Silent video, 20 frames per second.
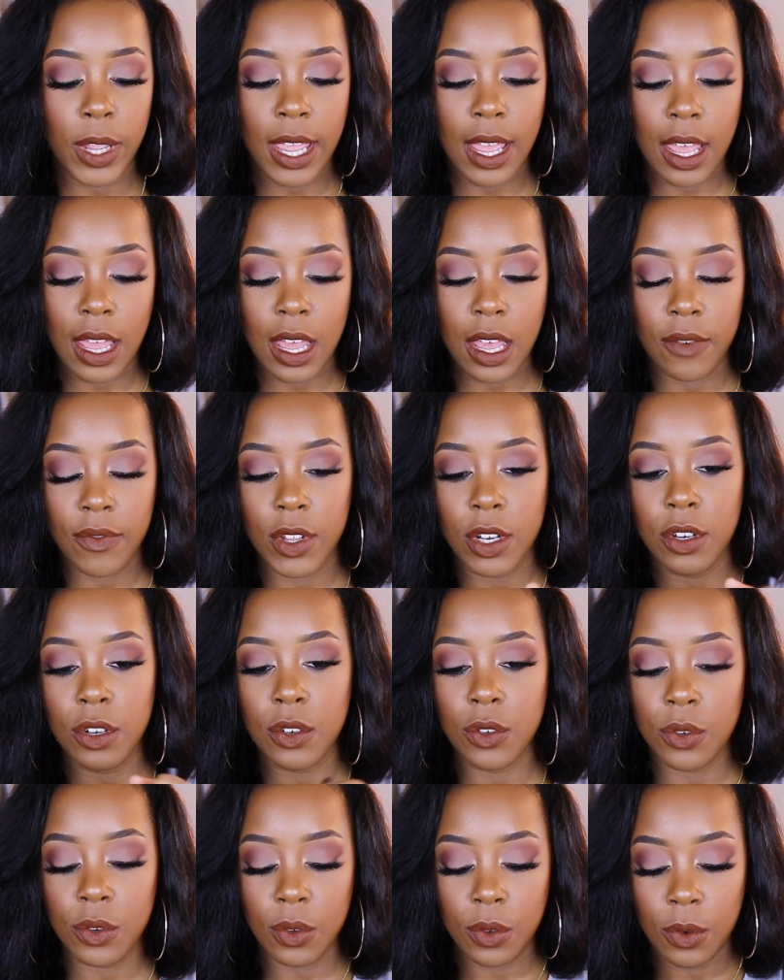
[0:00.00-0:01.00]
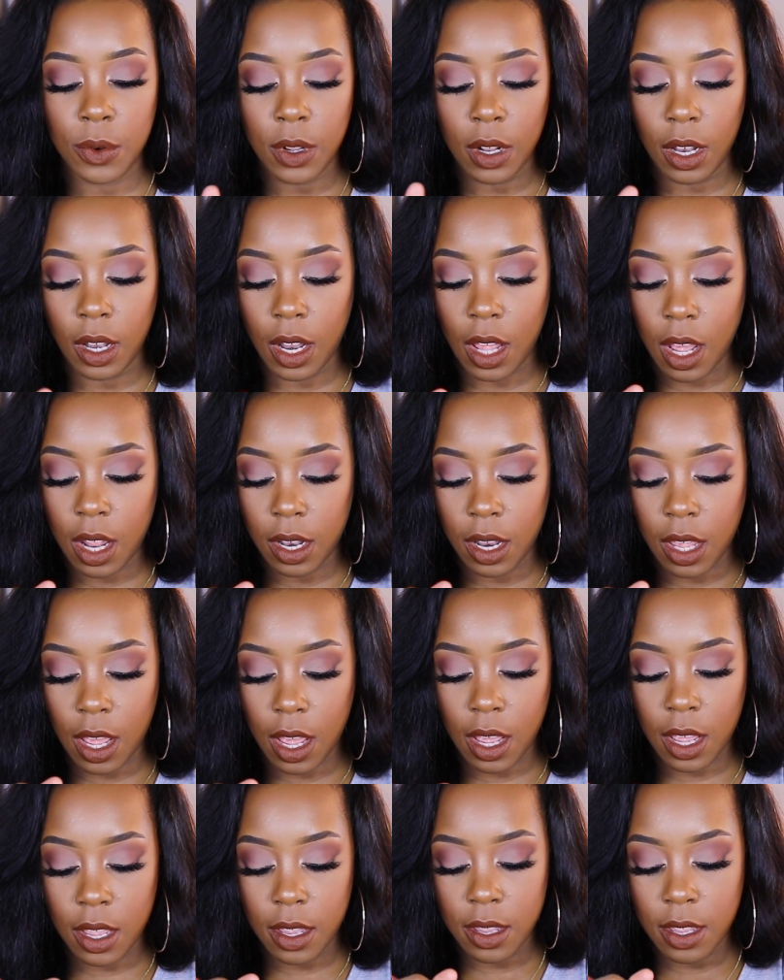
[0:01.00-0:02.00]
we have Nude La
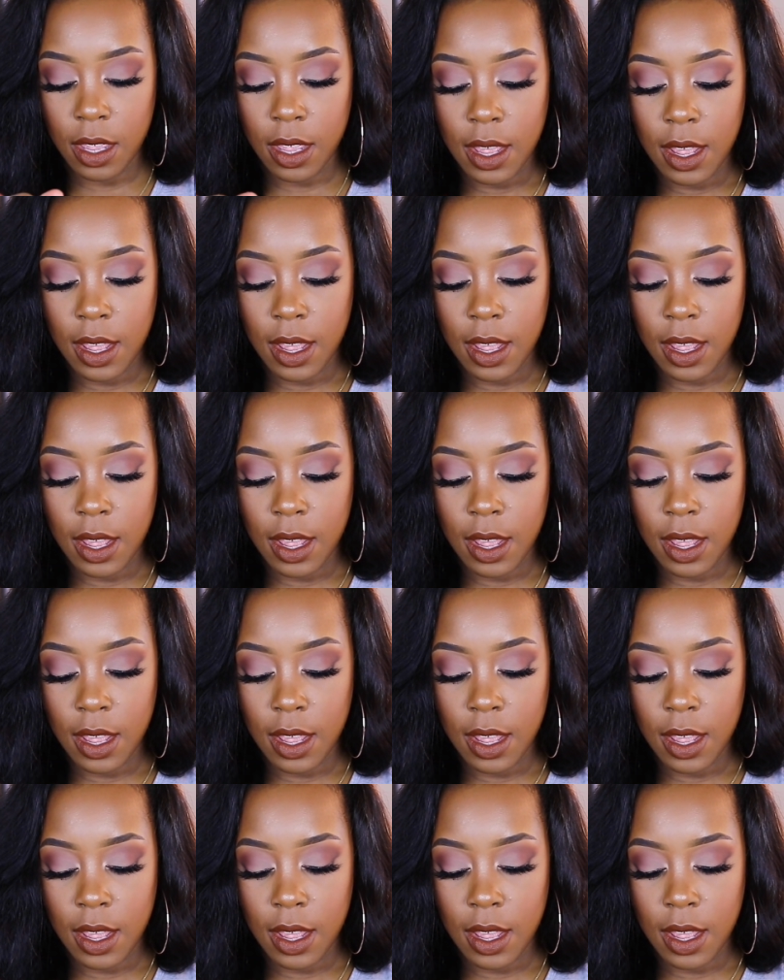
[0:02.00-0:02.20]
La.